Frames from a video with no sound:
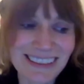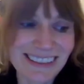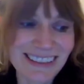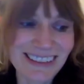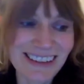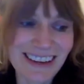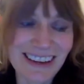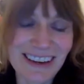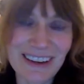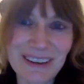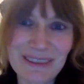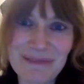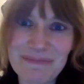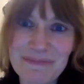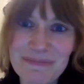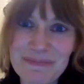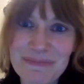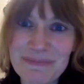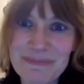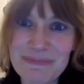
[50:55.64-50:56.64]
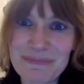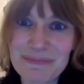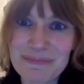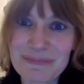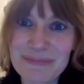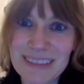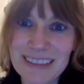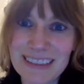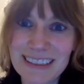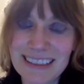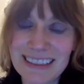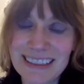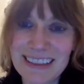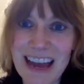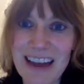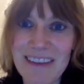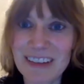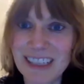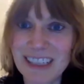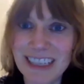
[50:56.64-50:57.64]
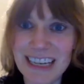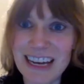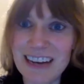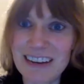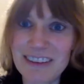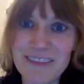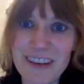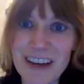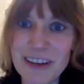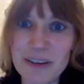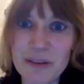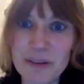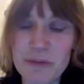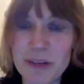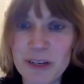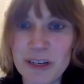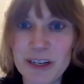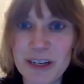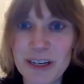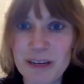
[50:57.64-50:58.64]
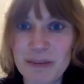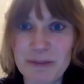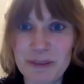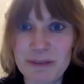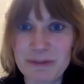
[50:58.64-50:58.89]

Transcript: having the kind of final word on